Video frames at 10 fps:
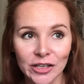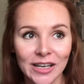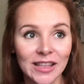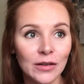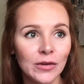I
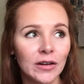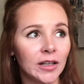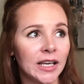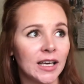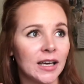think we were
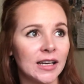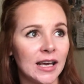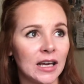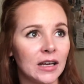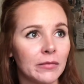like an
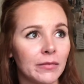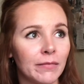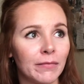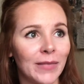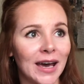
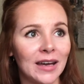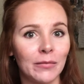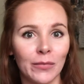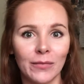8-bed